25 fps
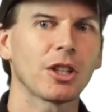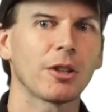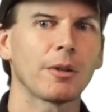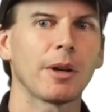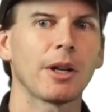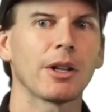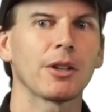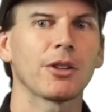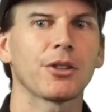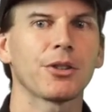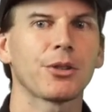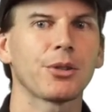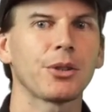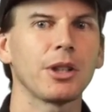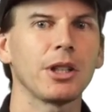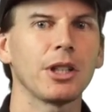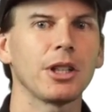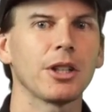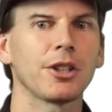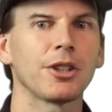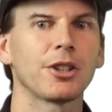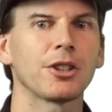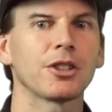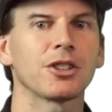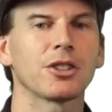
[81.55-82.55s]
it around
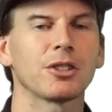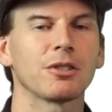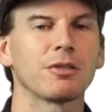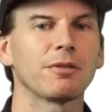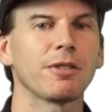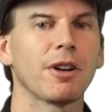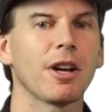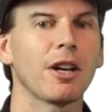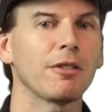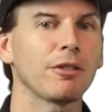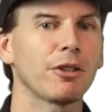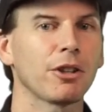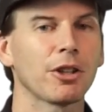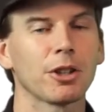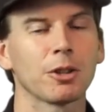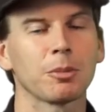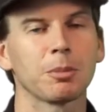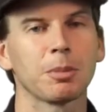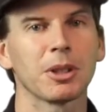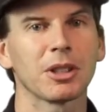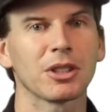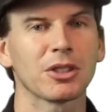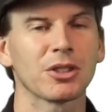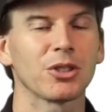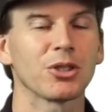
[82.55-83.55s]
300 to
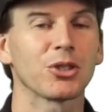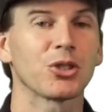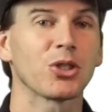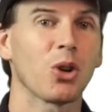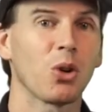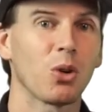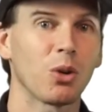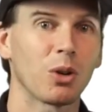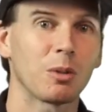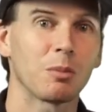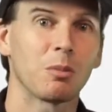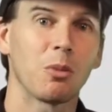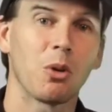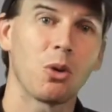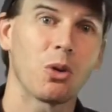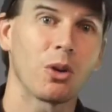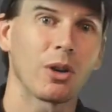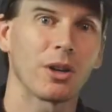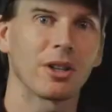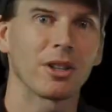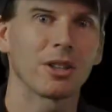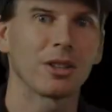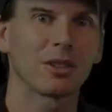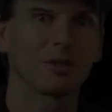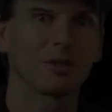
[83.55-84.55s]
500 pixels or more.